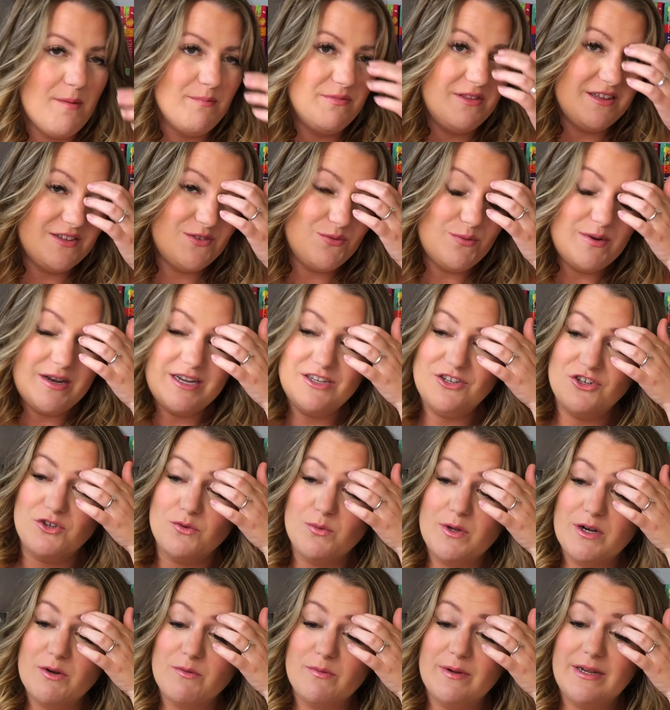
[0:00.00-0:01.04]
This one I do
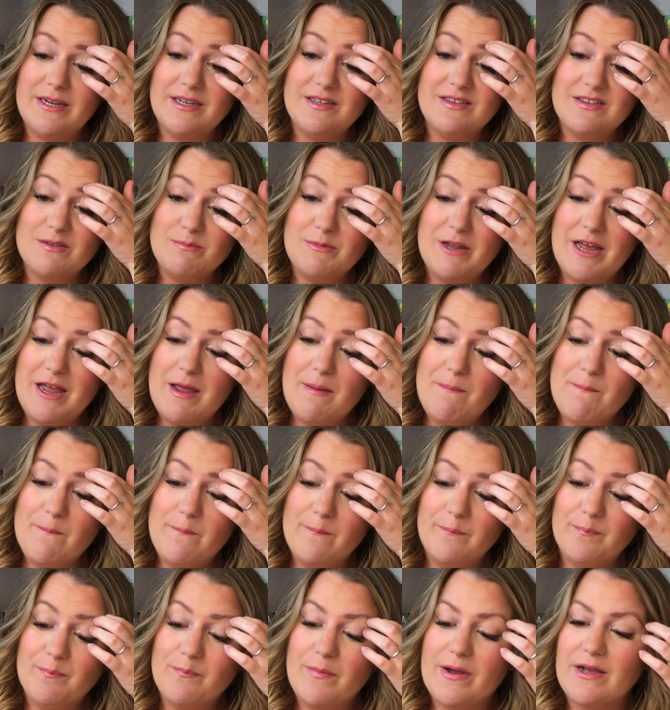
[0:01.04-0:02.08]
want to read someday
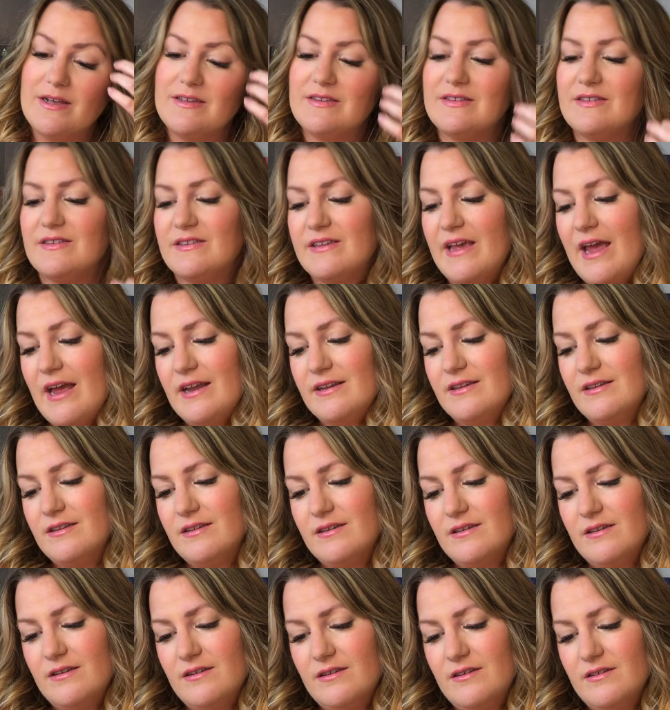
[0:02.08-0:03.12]
by
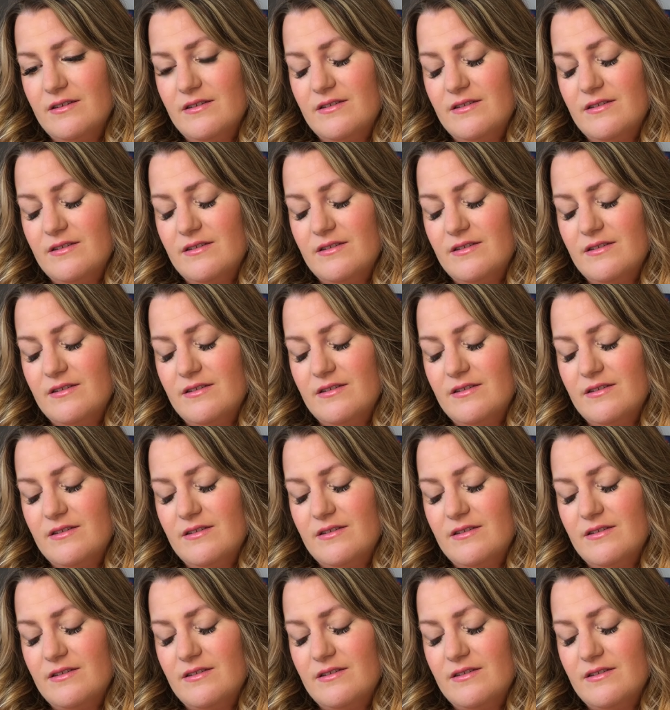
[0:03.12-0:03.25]
Sanata.